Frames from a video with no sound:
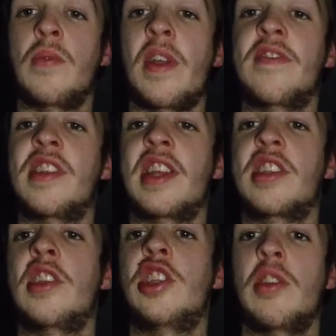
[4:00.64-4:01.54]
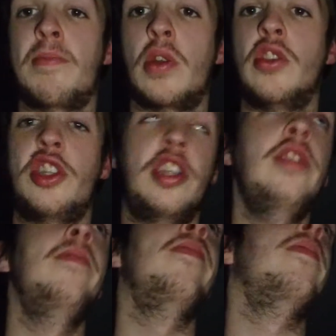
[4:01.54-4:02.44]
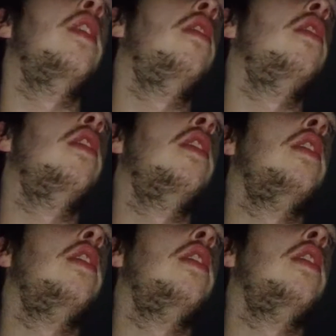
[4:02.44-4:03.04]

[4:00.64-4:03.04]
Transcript: your wife's next to you and she'll punch you. Yeah.